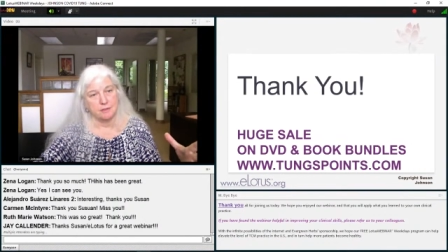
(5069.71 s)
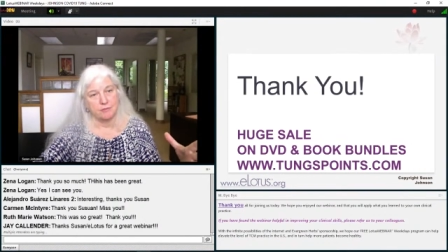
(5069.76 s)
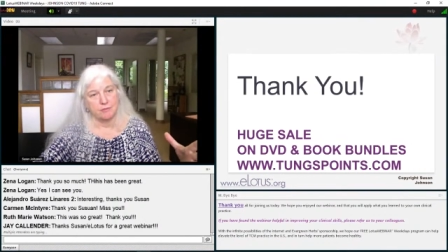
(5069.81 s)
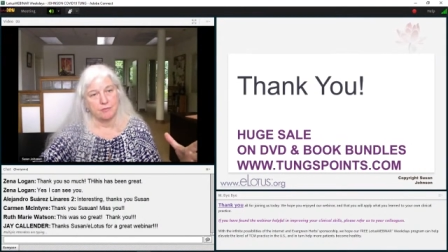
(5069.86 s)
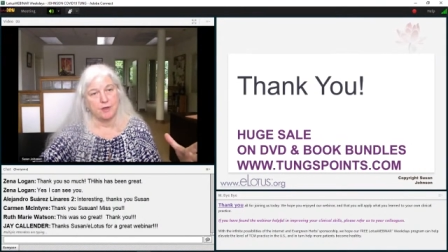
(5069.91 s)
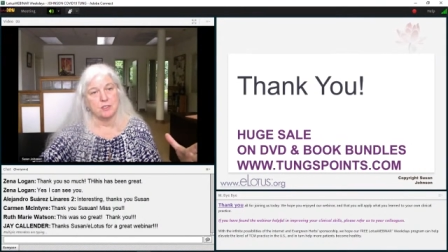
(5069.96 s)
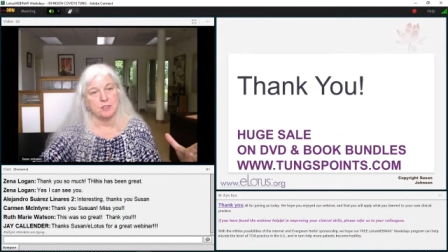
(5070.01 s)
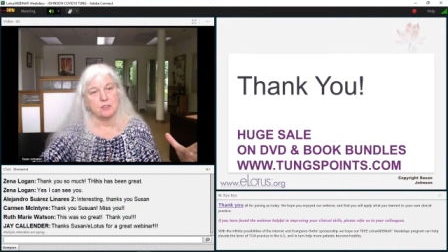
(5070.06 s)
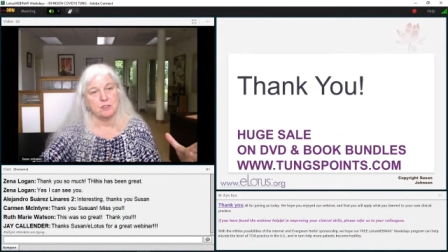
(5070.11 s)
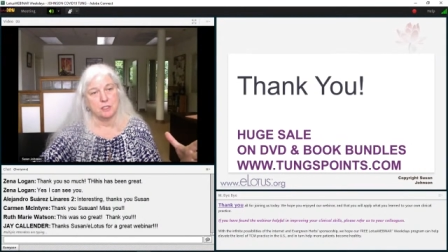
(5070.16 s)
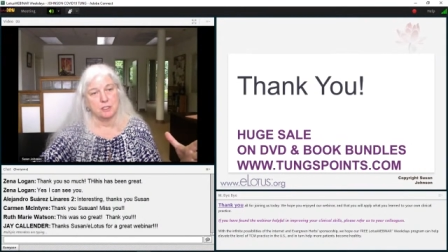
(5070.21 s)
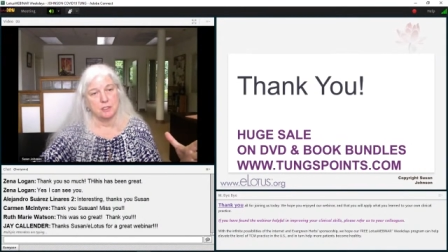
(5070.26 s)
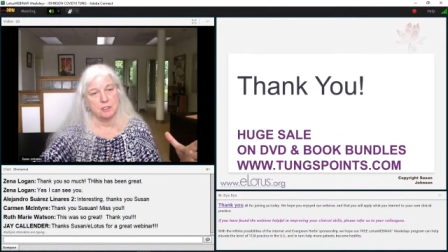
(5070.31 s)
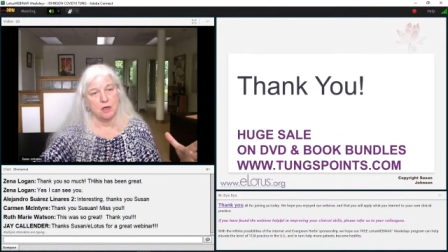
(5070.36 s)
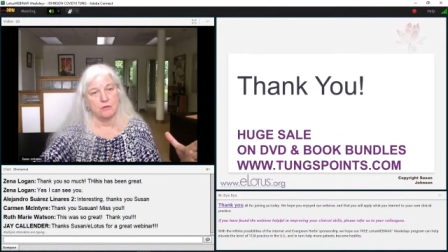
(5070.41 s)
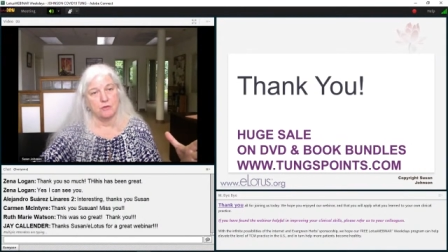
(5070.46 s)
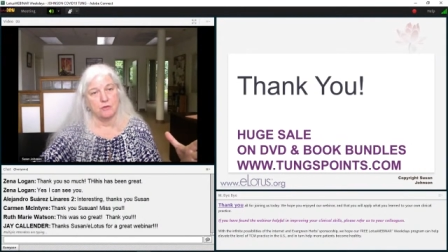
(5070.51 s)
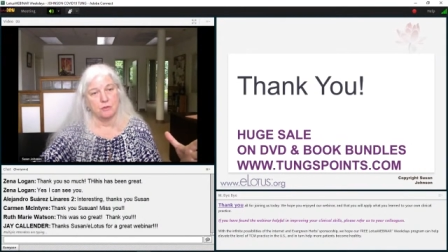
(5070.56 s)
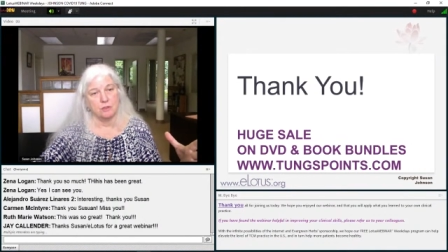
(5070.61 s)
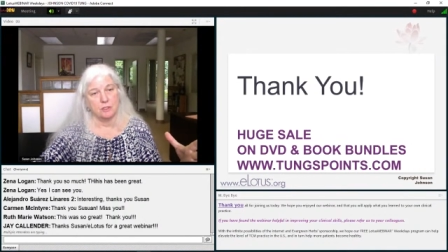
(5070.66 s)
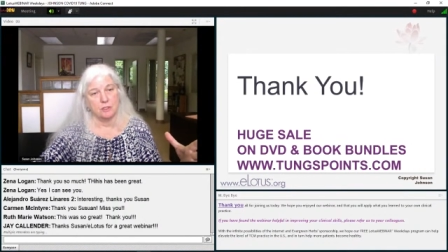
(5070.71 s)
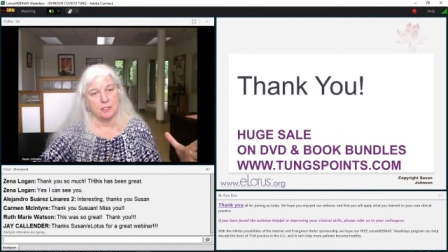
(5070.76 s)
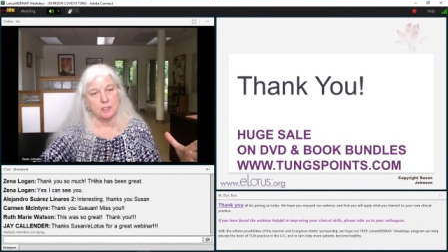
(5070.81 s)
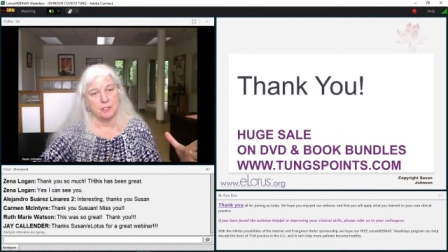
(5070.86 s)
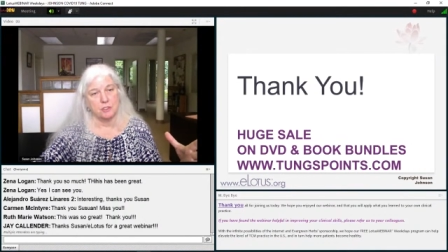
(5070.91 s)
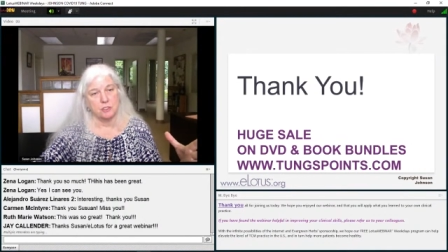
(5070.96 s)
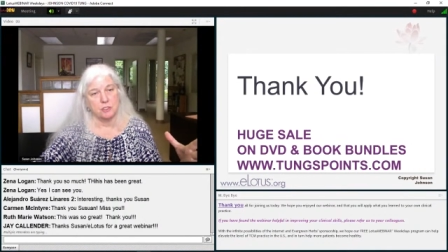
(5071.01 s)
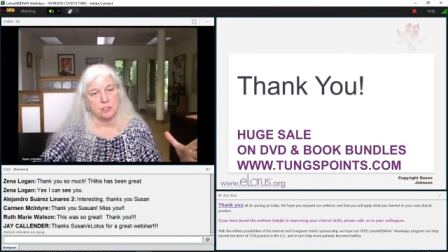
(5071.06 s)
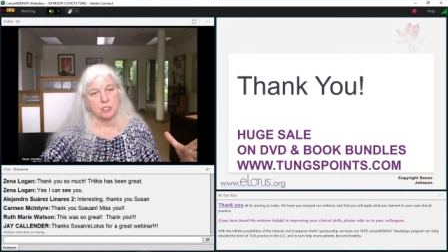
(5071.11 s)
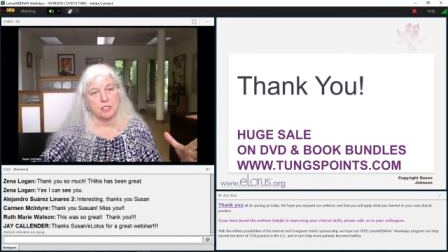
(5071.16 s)
freshly laundered
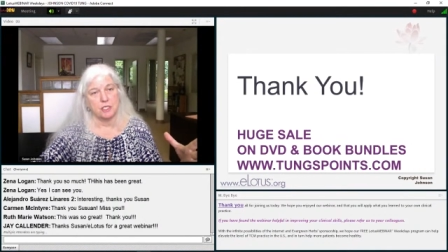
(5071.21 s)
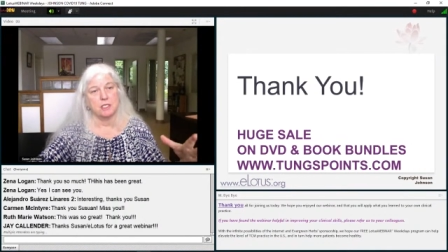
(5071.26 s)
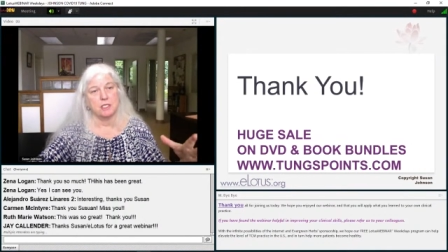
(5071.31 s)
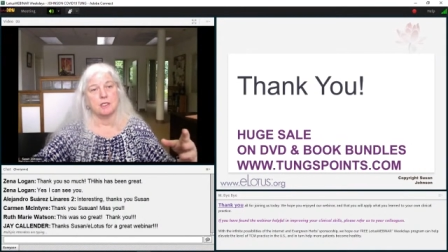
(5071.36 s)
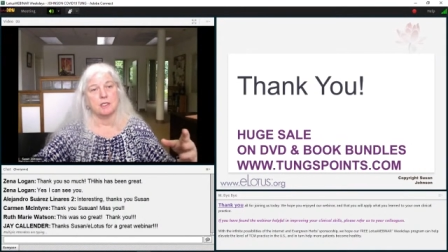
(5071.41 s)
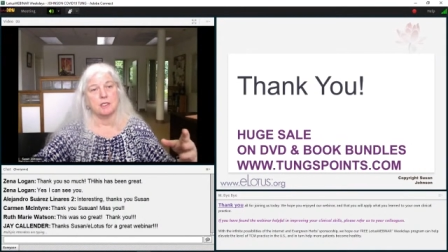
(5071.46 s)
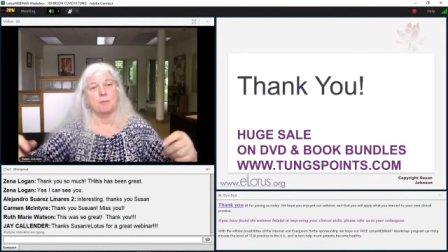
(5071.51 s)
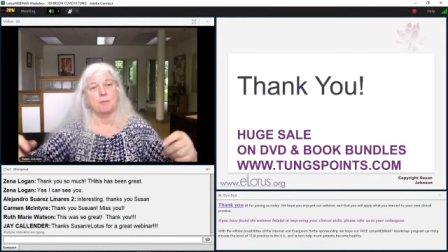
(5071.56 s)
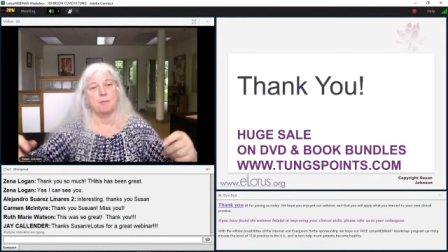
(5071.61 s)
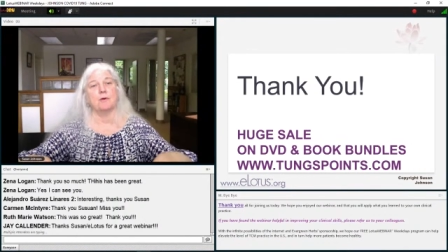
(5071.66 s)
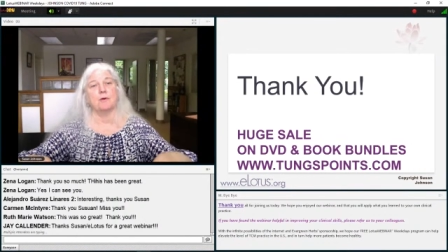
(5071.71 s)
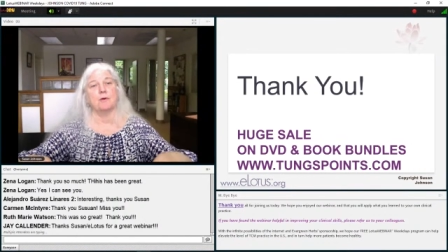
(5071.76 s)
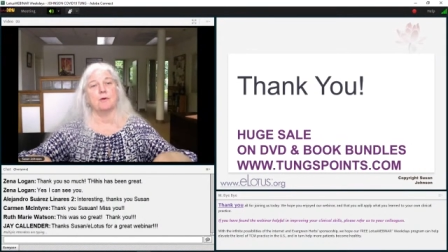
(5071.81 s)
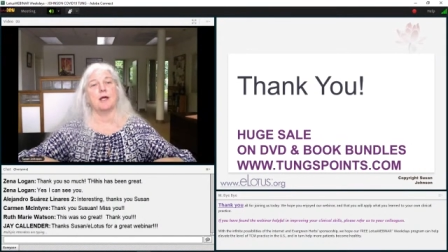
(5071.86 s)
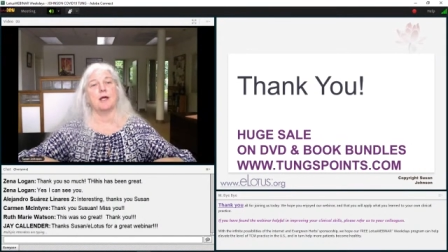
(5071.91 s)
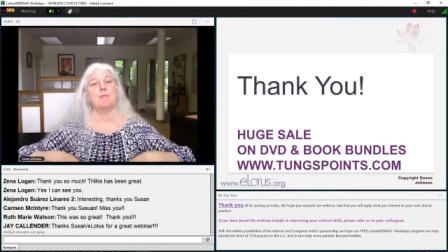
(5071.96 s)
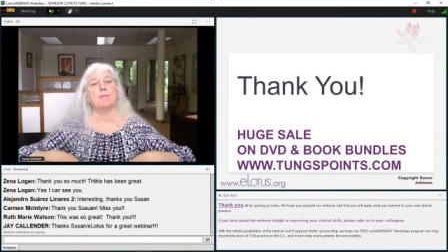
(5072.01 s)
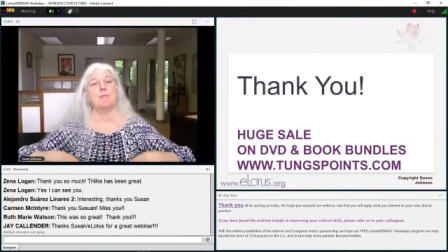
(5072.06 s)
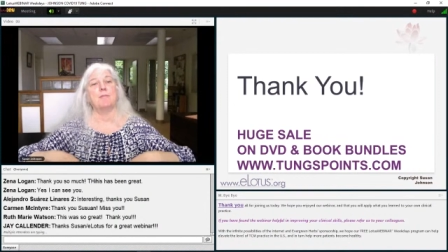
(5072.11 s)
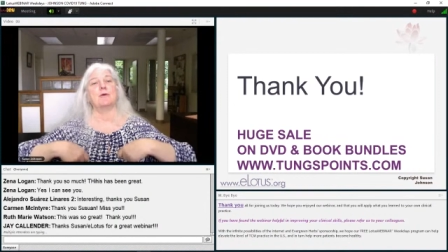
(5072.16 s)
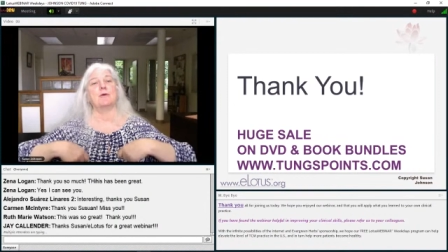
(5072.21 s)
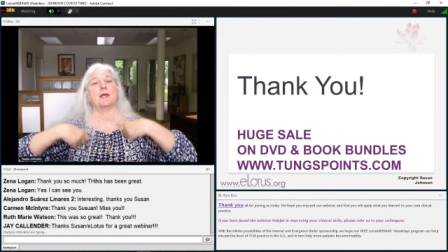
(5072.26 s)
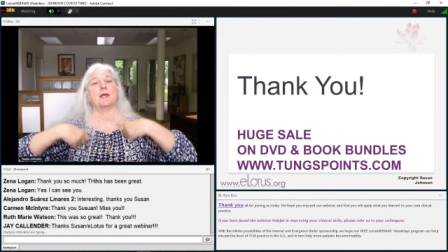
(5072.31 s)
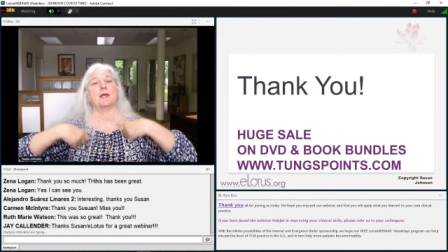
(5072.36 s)
clean sheet. They put I put